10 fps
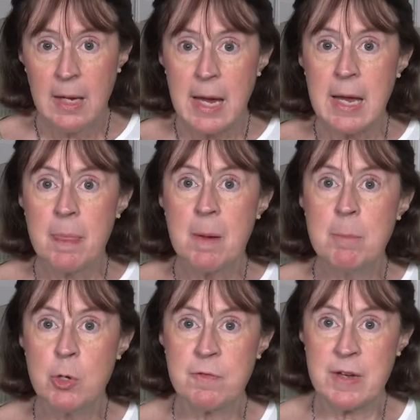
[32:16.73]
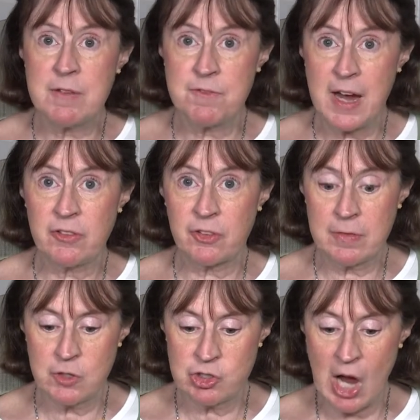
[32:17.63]
In the movie Facing
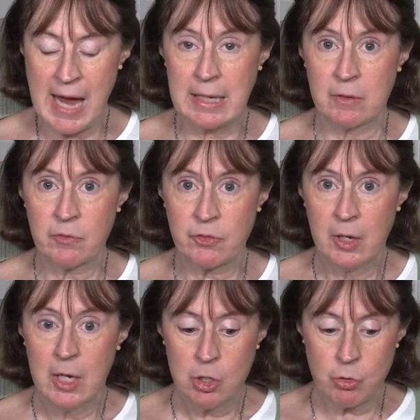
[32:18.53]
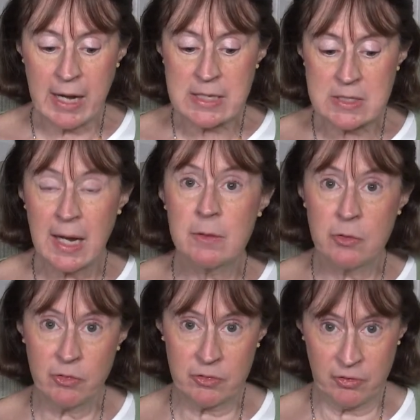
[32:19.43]
the Giants, Grant
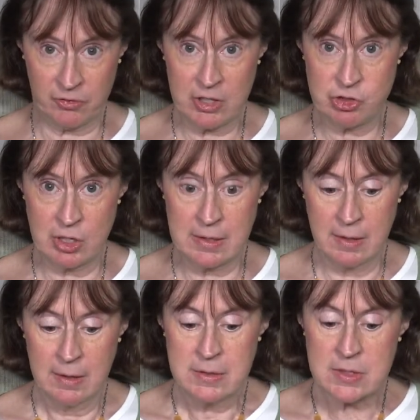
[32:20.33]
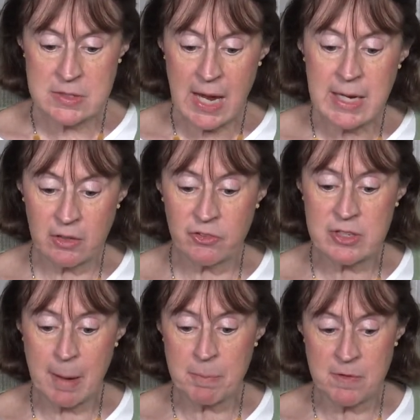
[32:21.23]
Taylor's decision to take a
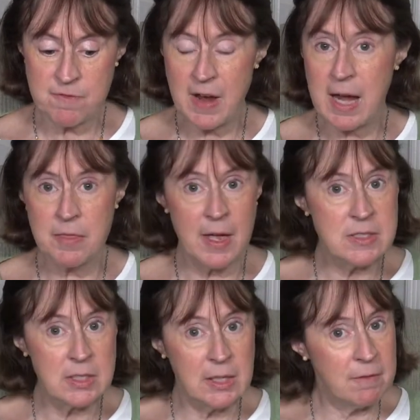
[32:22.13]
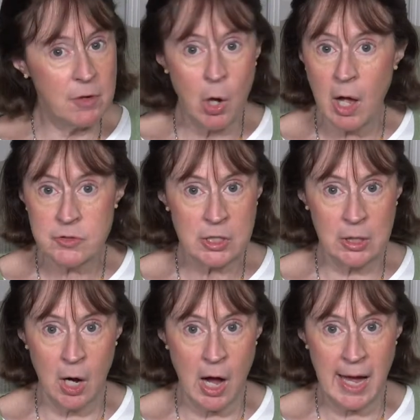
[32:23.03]
step of faith and to give it all to
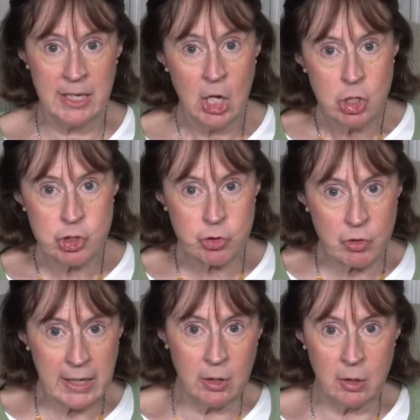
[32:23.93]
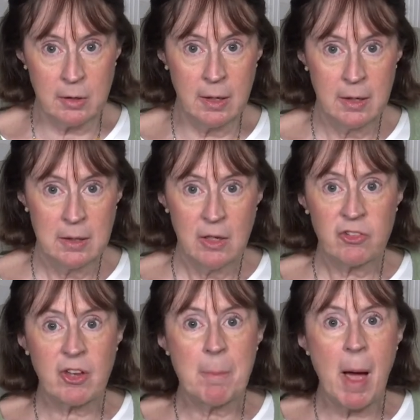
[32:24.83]
God triggered
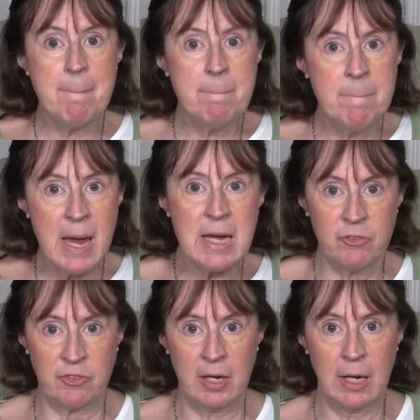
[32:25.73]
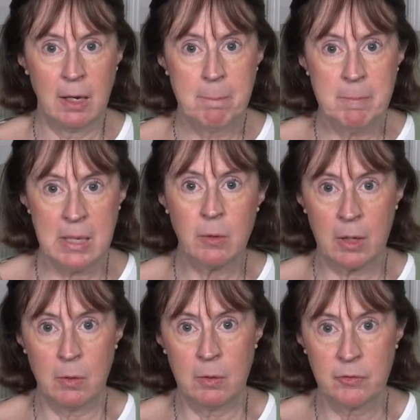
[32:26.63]
some amazing
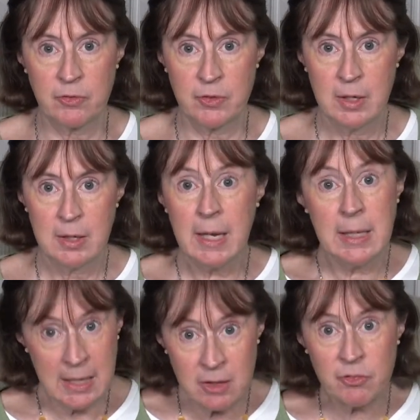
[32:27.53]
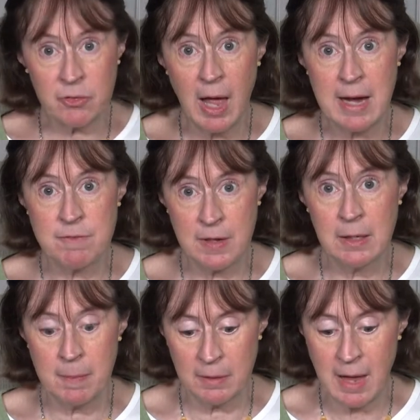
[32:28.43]
miracles in his life and
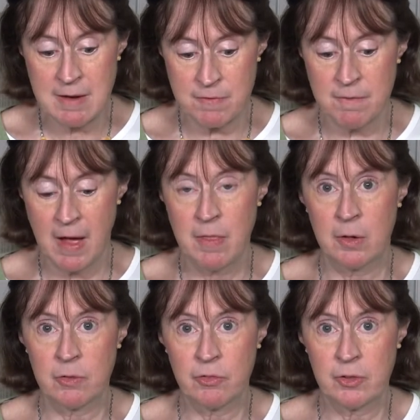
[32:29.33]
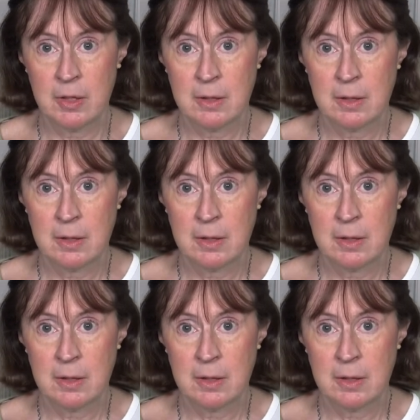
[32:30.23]
in the life of others.